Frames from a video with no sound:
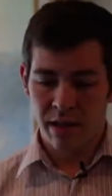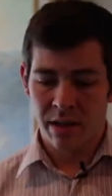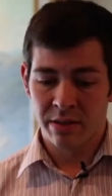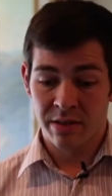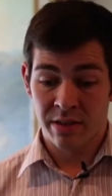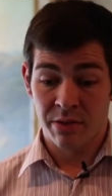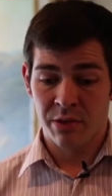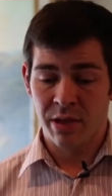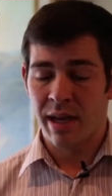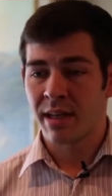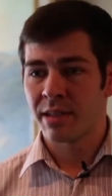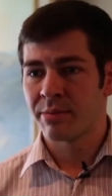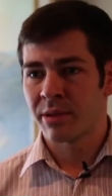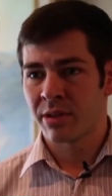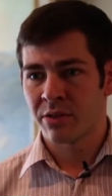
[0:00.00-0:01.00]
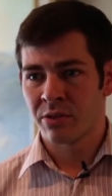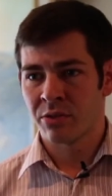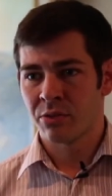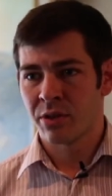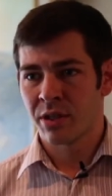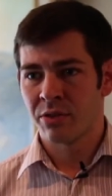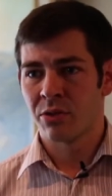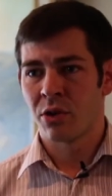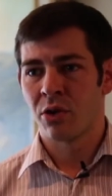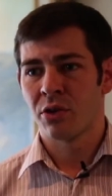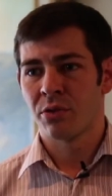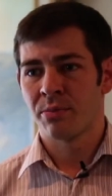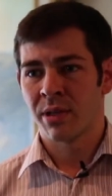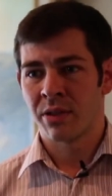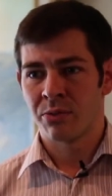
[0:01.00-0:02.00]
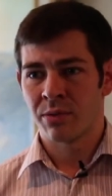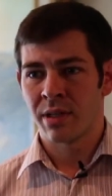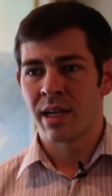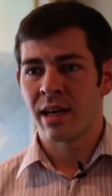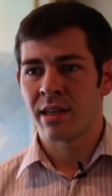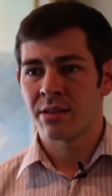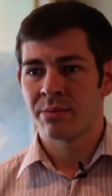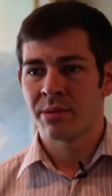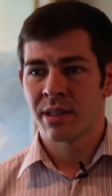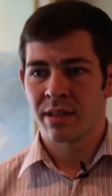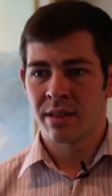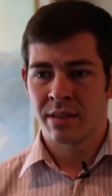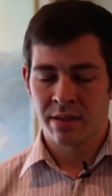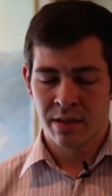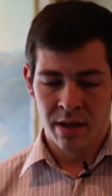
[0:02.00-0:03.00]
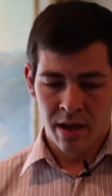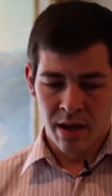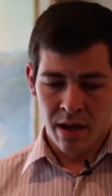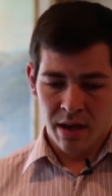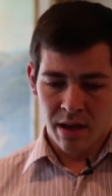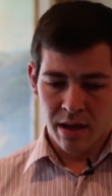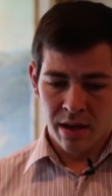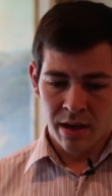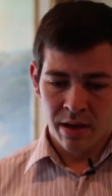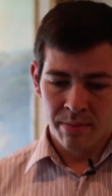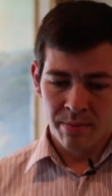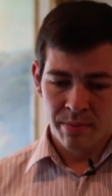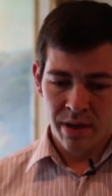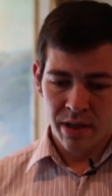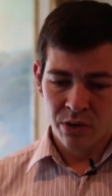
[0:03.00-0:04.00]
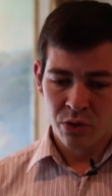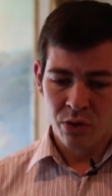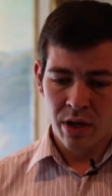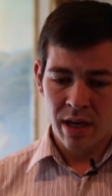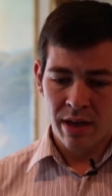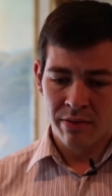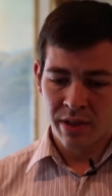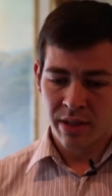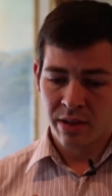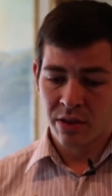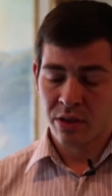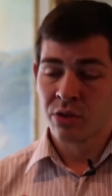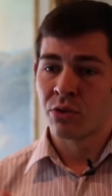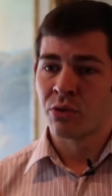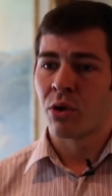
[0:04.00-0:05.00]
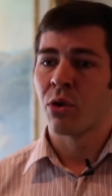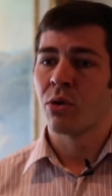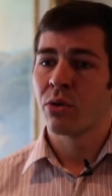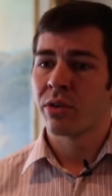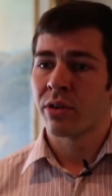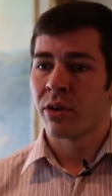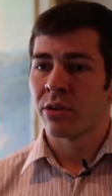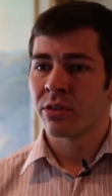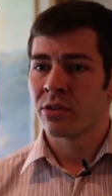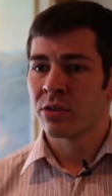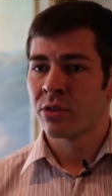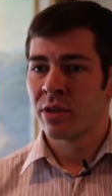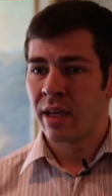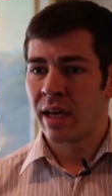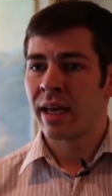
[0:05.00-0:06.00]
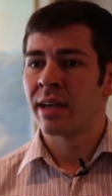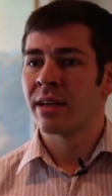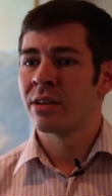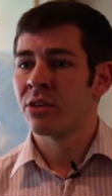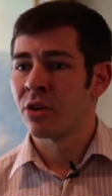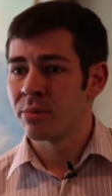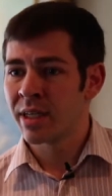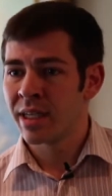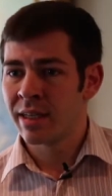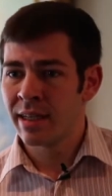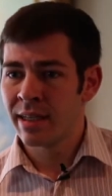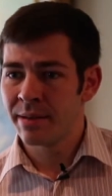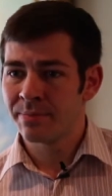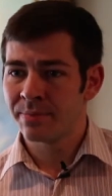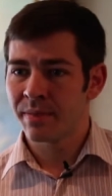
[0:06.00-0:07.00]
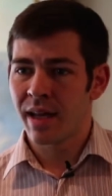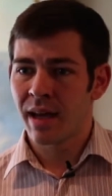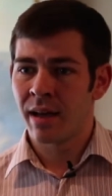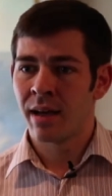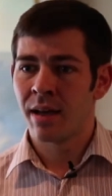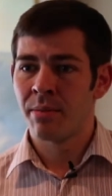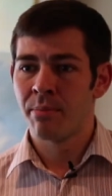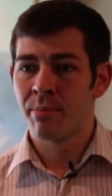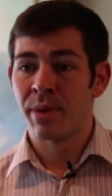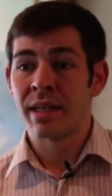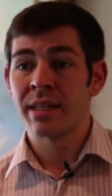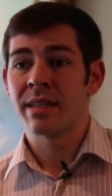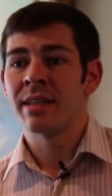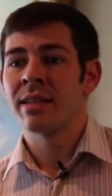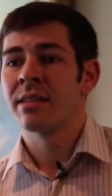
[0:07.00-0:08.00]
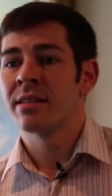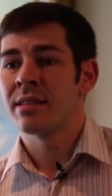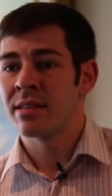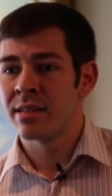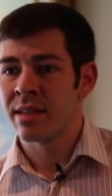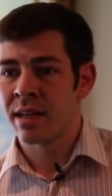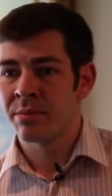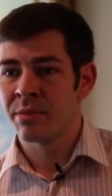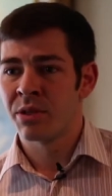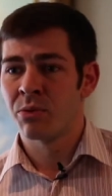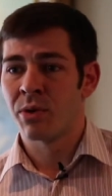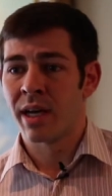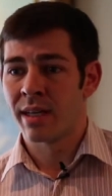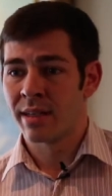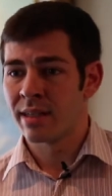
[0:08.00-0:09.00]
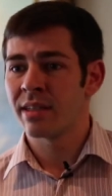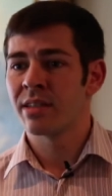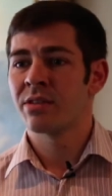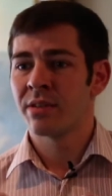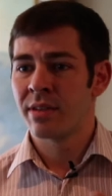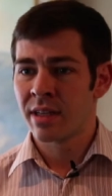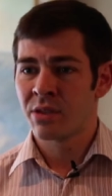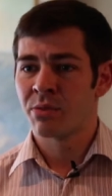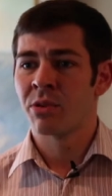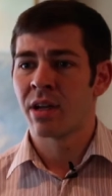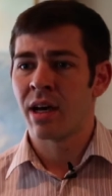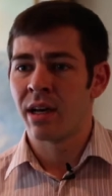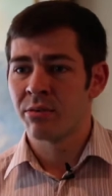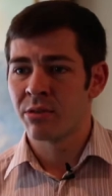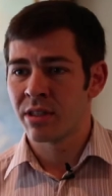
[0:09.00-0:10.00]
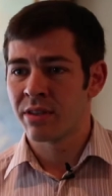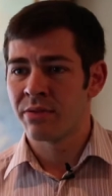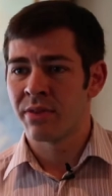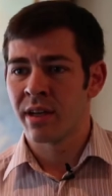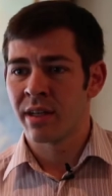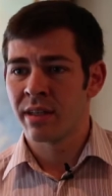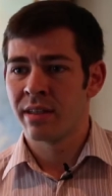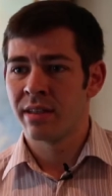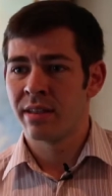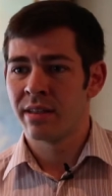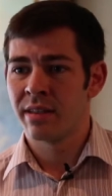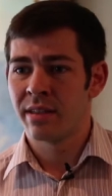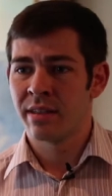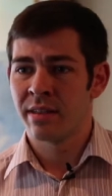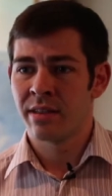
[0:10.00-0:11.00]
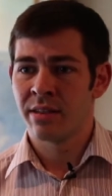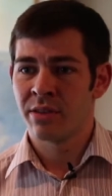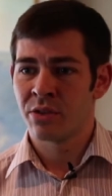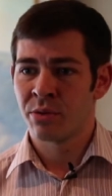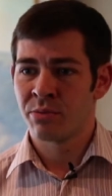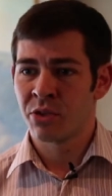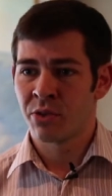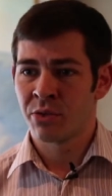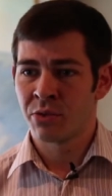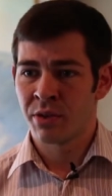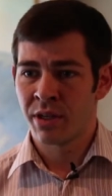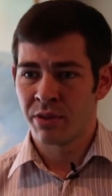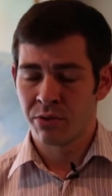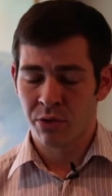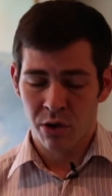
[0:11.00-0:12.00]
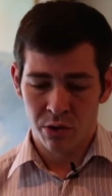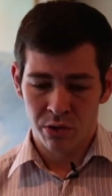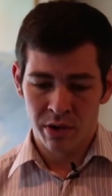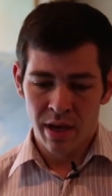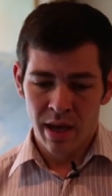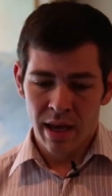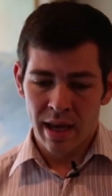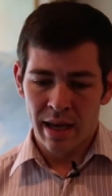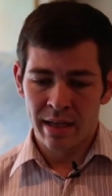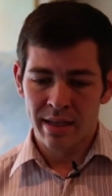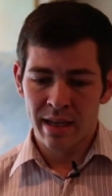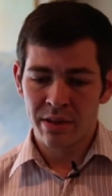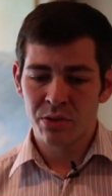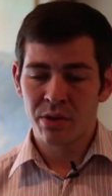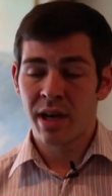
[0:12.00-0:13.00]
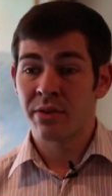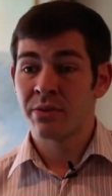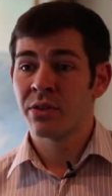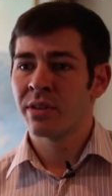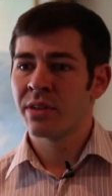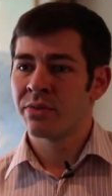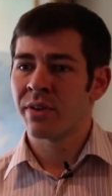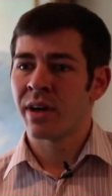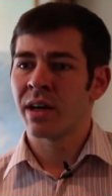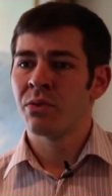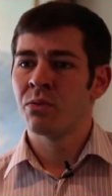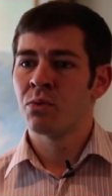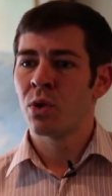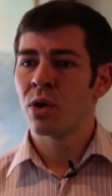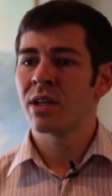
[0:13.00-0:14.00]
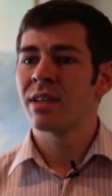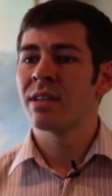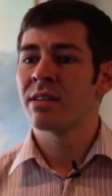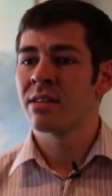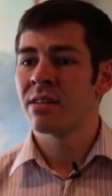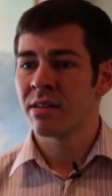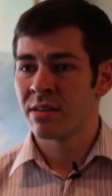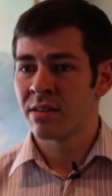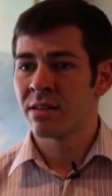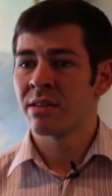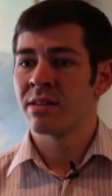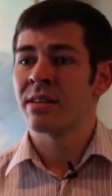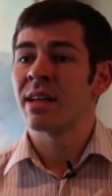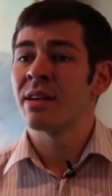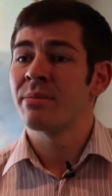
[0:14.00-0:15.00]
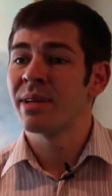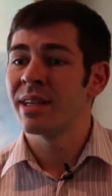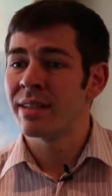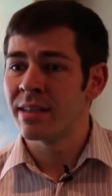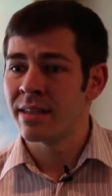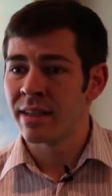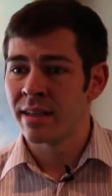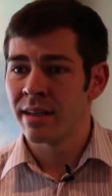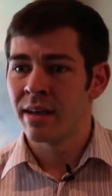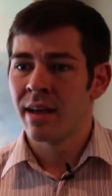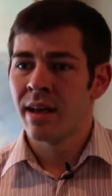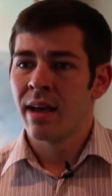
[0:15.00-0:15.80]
there are several aspects on green growth, but one aspect is um, you're having growth also economically, um, but in a sustainable way. That's, that's what I would define in, in, in, terms of green growth. And then you have to define what is sustainability.